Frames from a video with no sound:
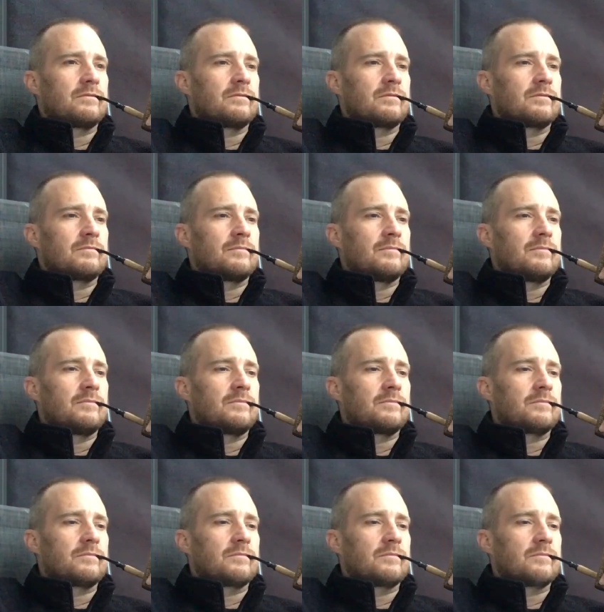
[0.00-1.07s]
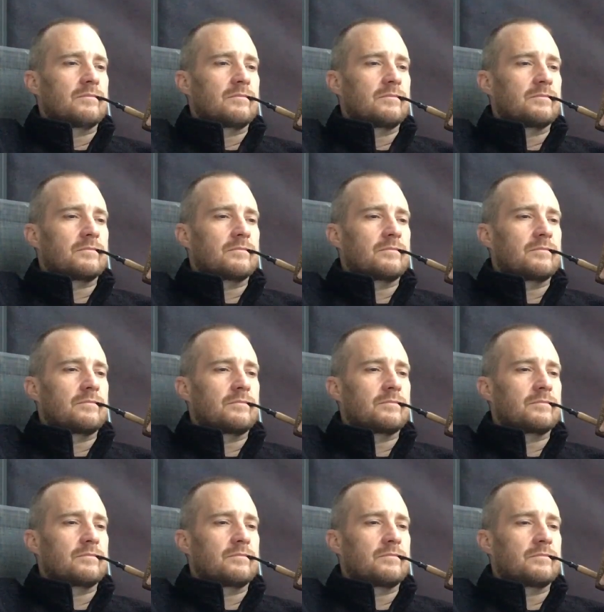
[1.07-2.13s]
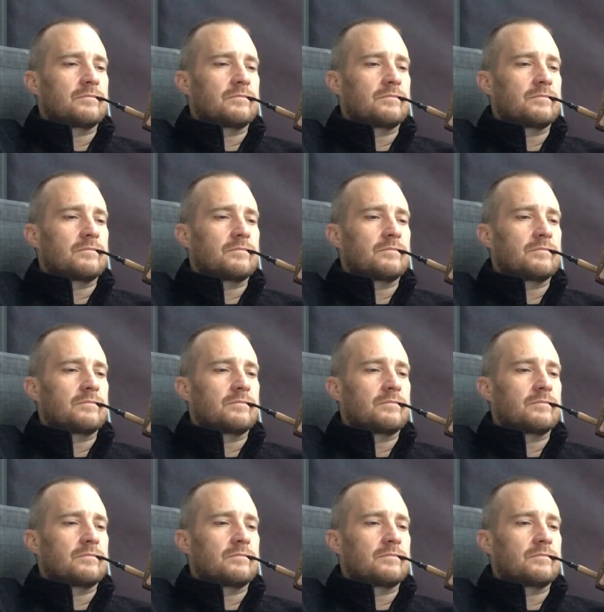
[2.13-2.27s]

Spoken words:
(silence)